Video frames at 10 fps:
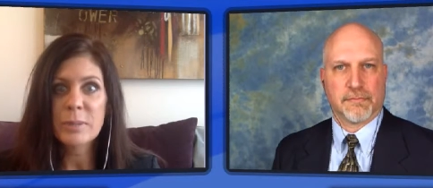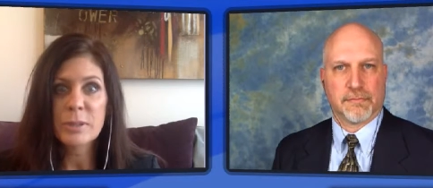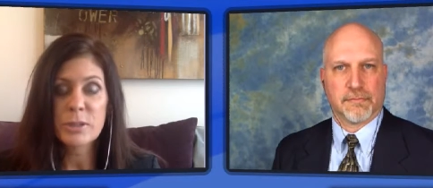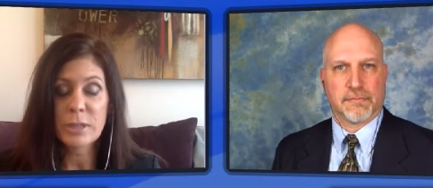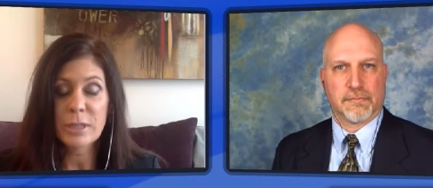Speaker 1: able
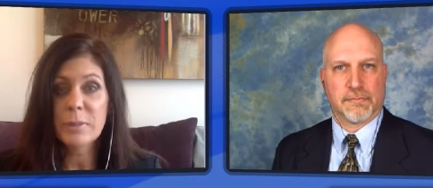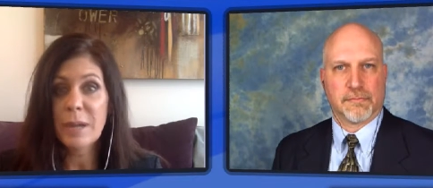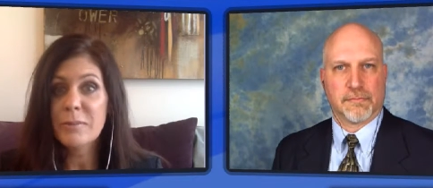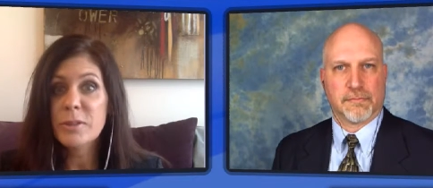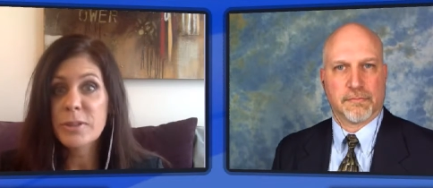to strike up a
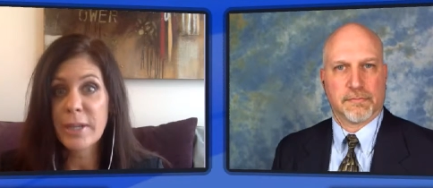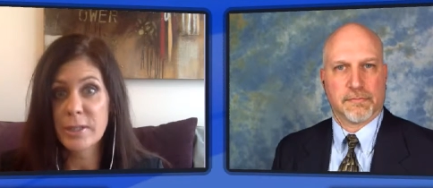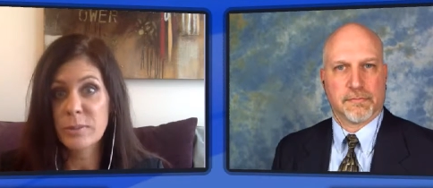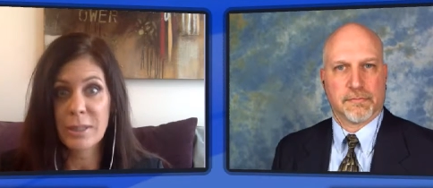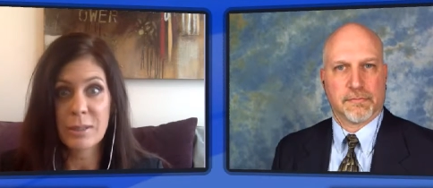
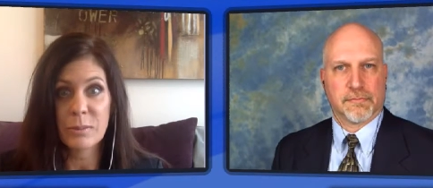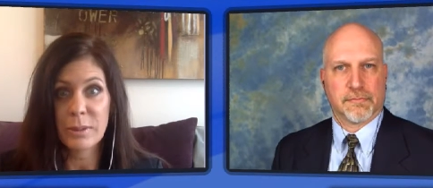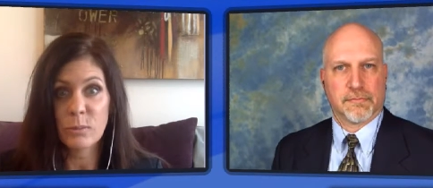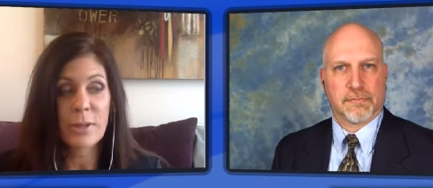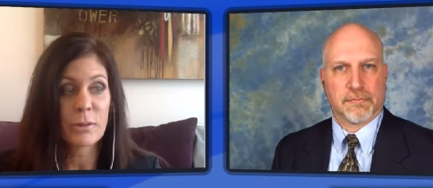conversation with
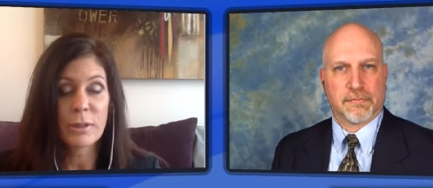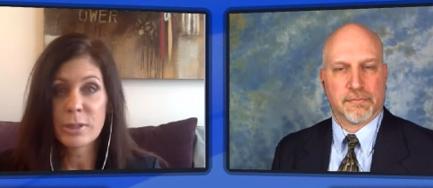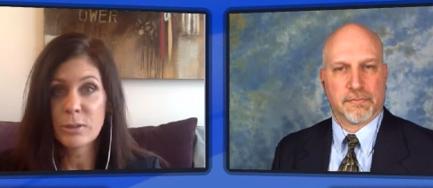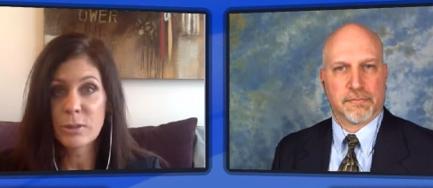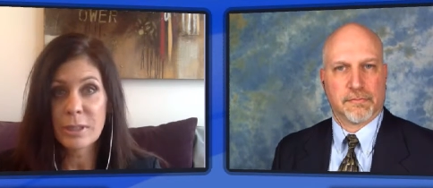anyone,
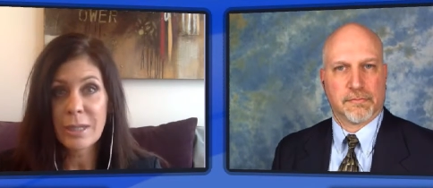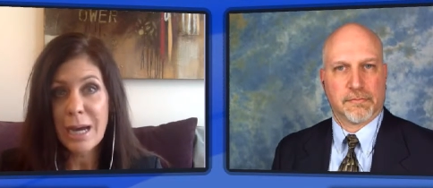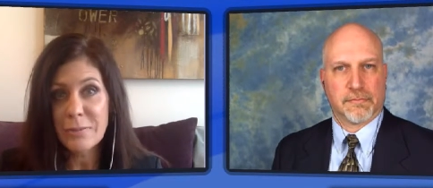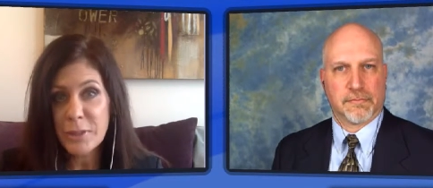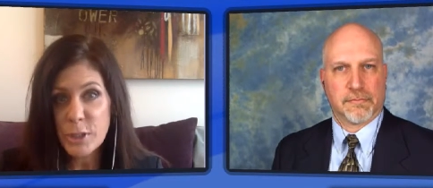whether you're at a
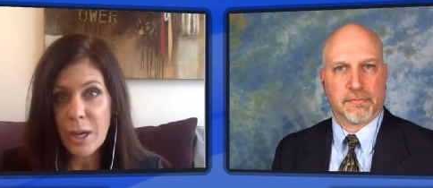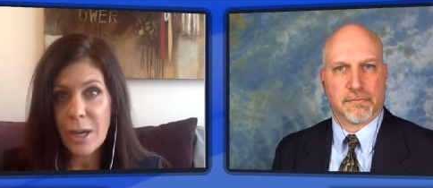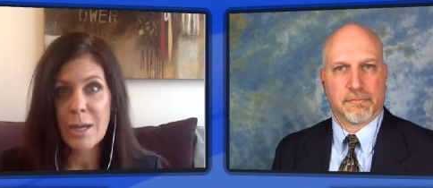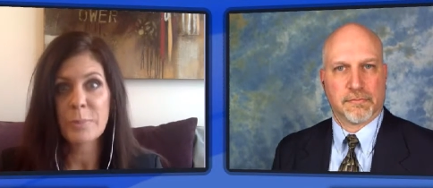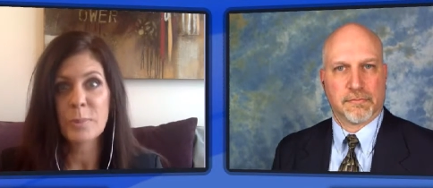coffee
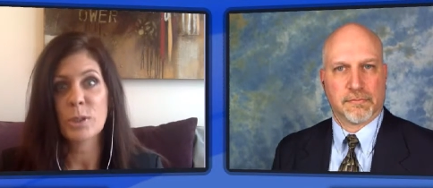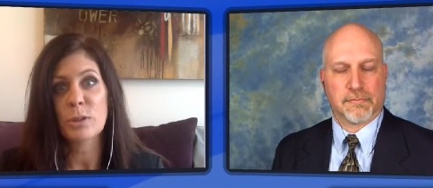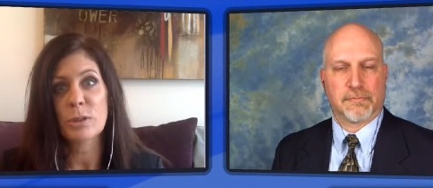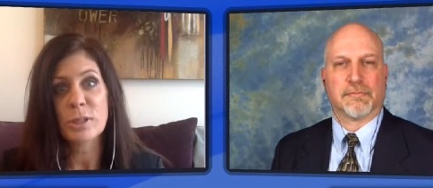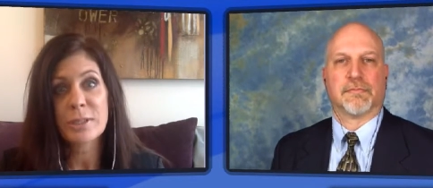shop or
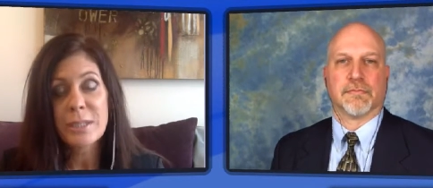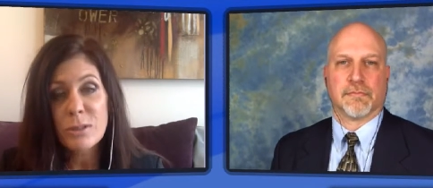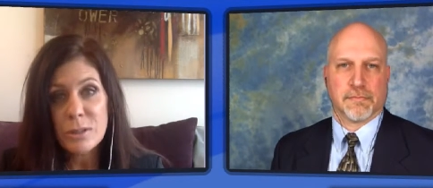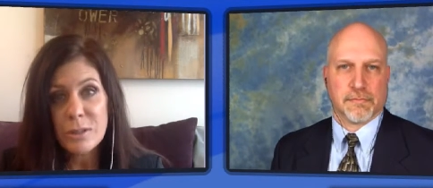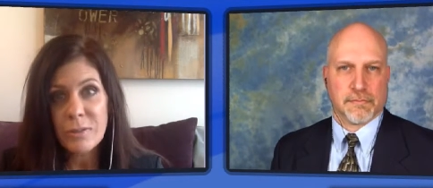you're at a
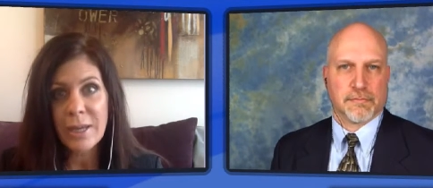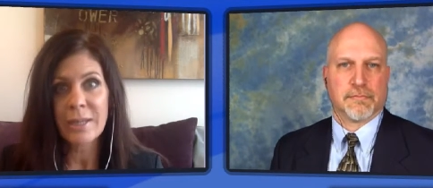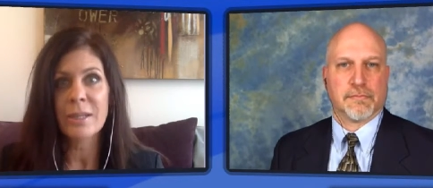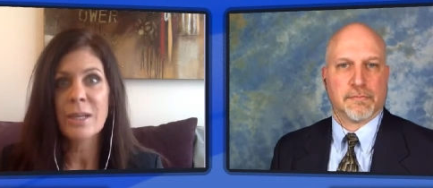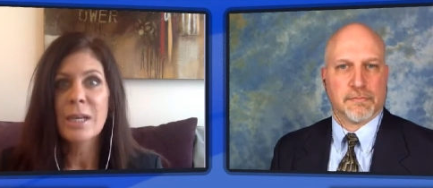singles
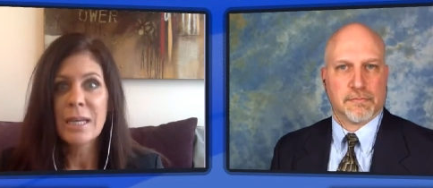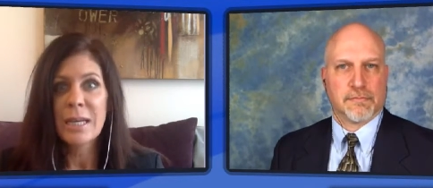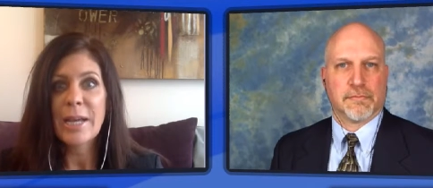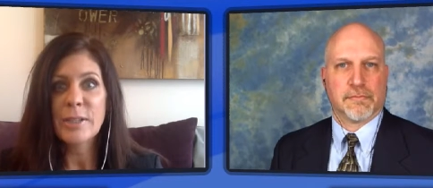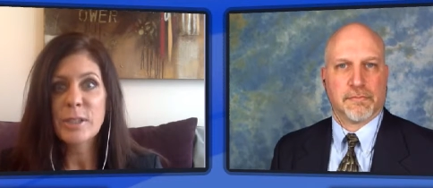event,
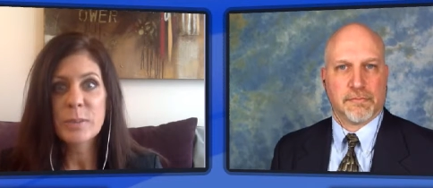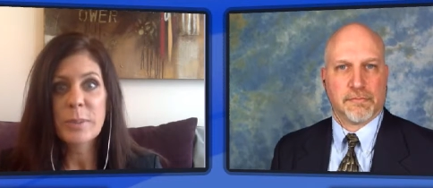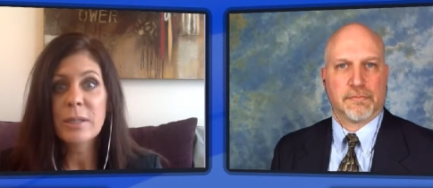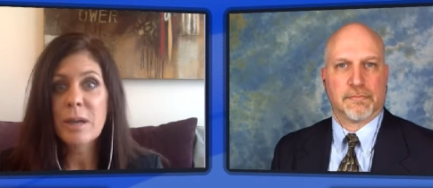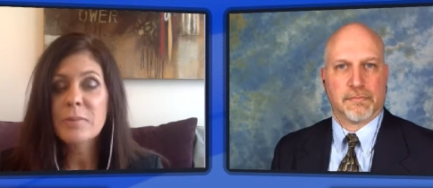and just
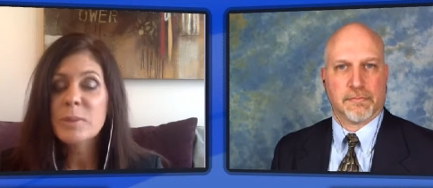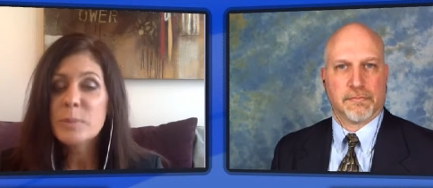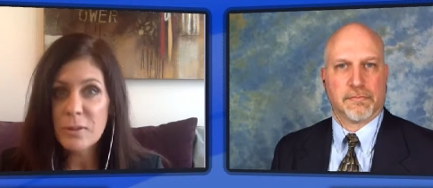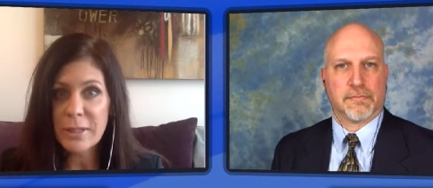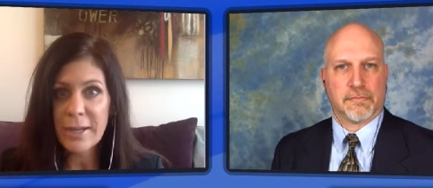being
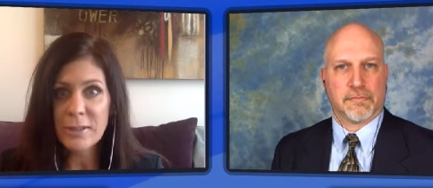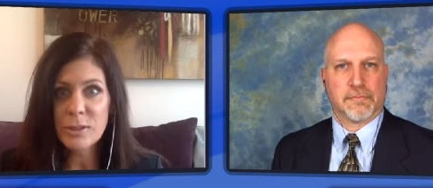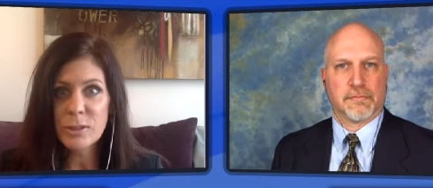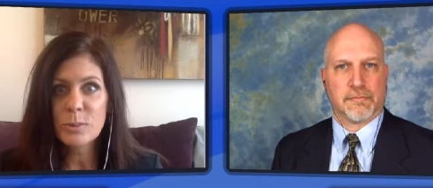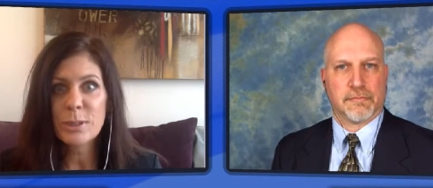comfortable with
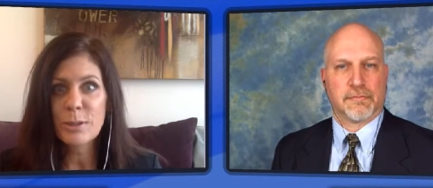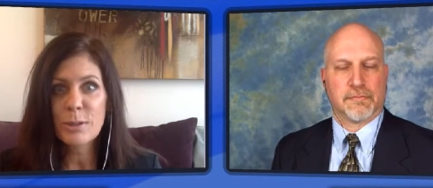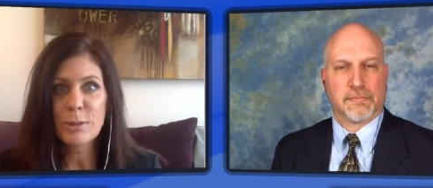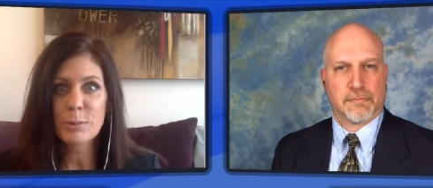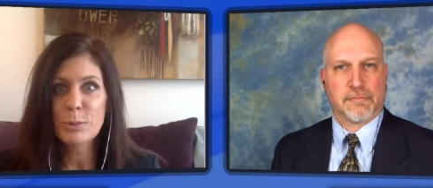that. So we
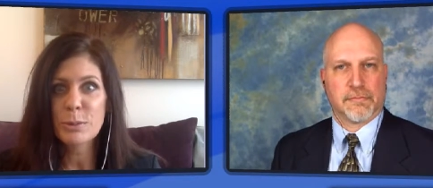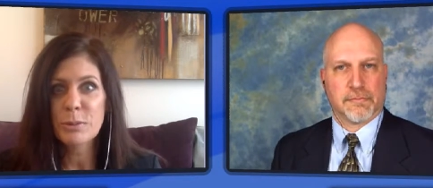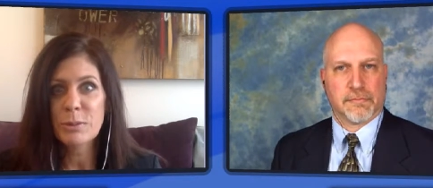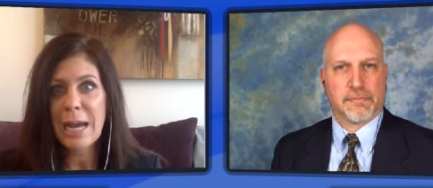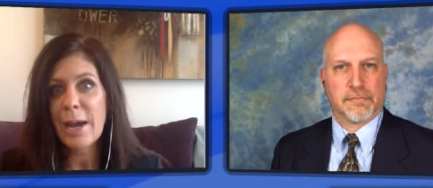go
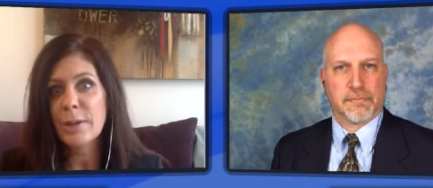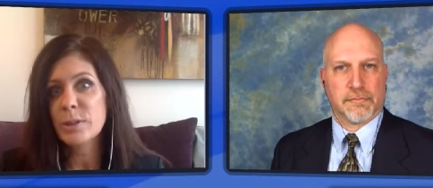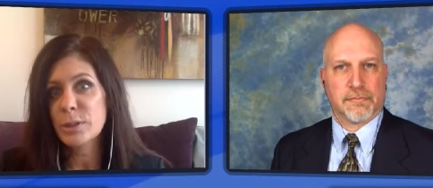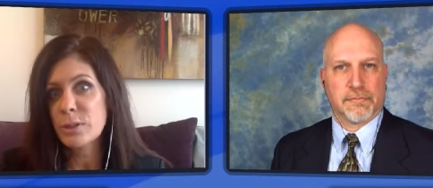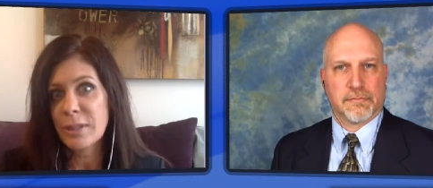through how
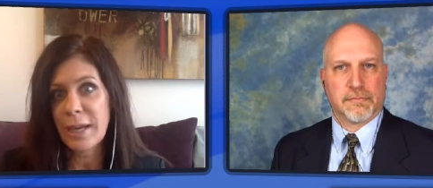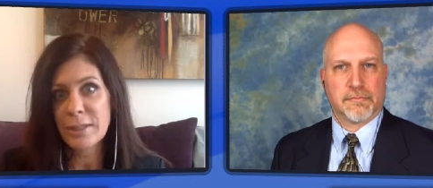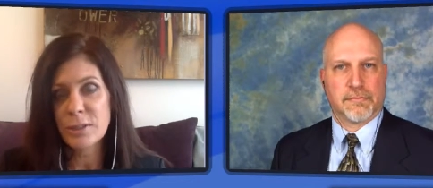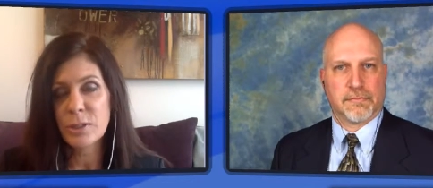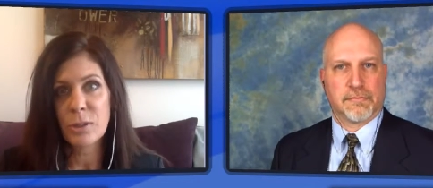to do
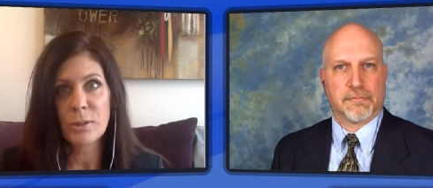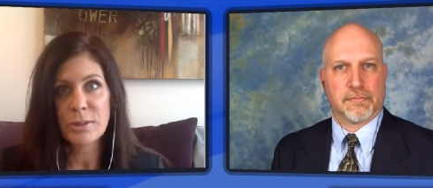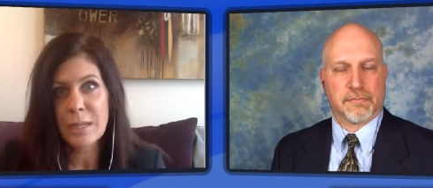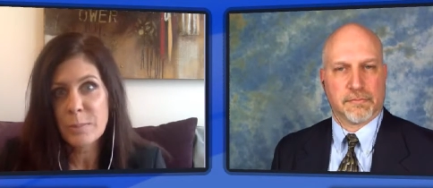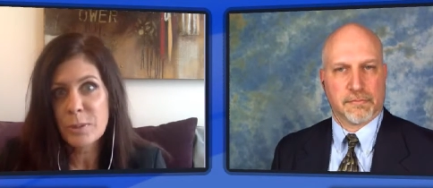that. So
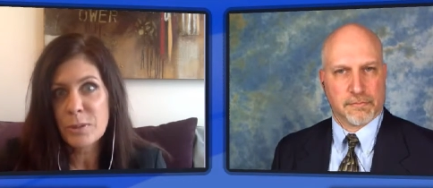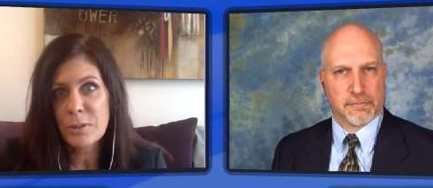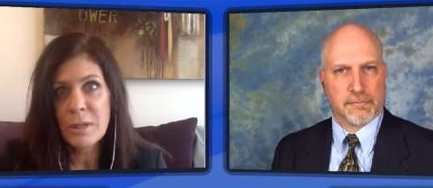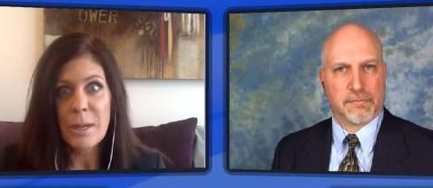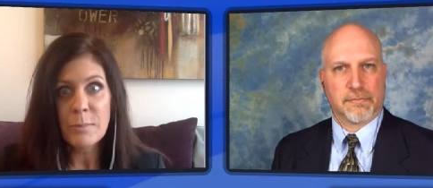example,